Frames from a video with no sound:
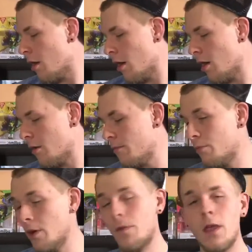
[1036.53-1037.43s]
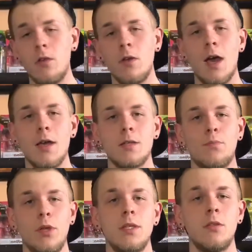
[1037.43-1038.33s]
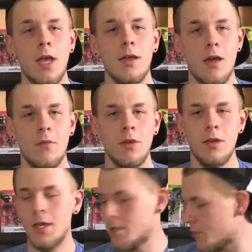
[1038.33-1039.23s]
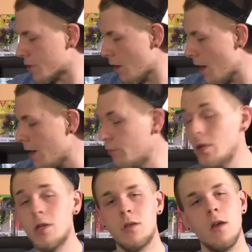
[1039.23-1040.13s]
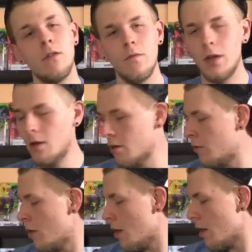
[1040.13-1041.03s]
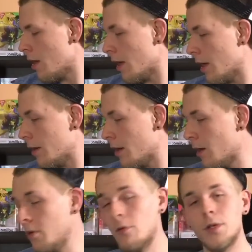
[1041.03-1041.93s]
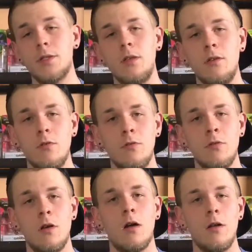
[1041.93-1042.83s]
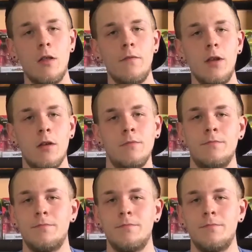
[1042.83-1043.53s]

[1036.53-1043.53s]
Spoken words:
But thank you guys. Please like, comment, and subscribe. Please share the video. And we will see you on another video.